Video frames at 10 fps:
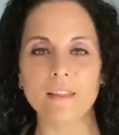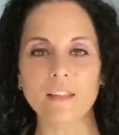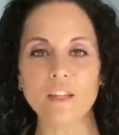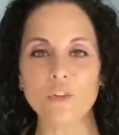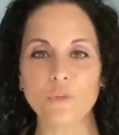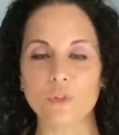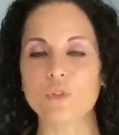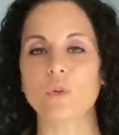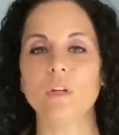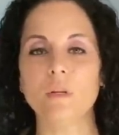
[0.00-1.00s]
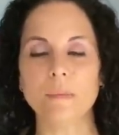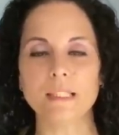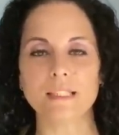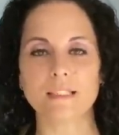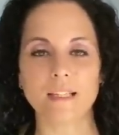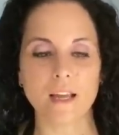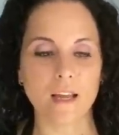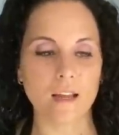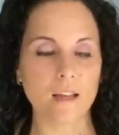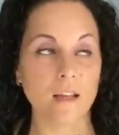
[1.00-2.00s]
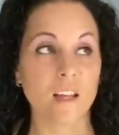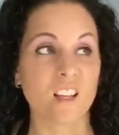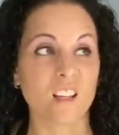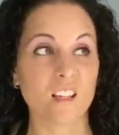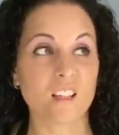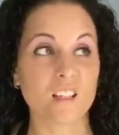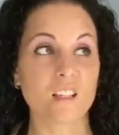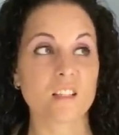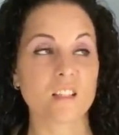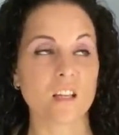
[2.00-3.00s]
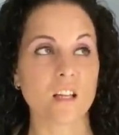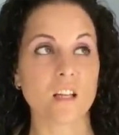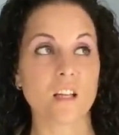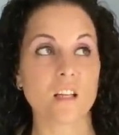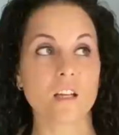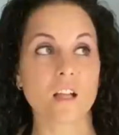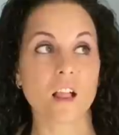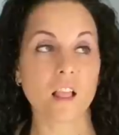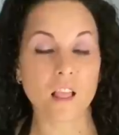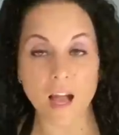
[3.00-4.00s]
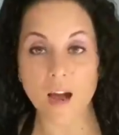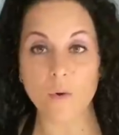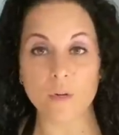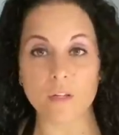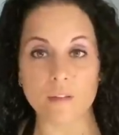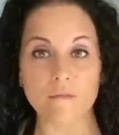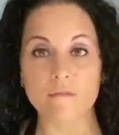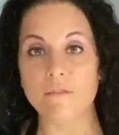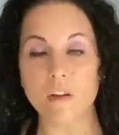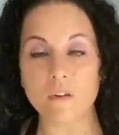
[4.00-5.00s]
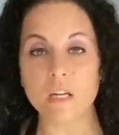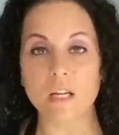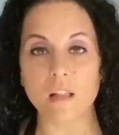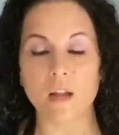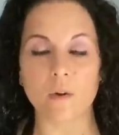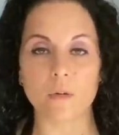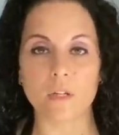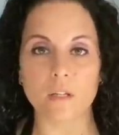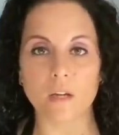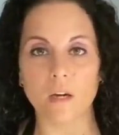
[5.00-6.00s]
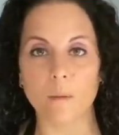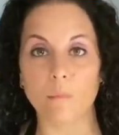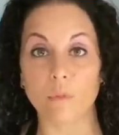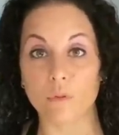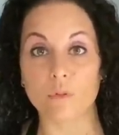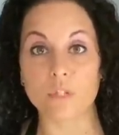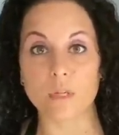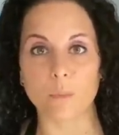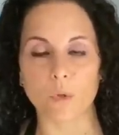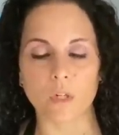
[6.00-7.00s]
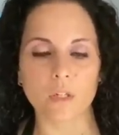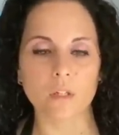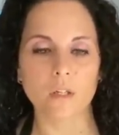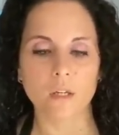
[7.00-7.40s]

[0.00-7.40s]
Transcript: Thank you for joining me today. It is a cloudy, very cloudy Thursday morning.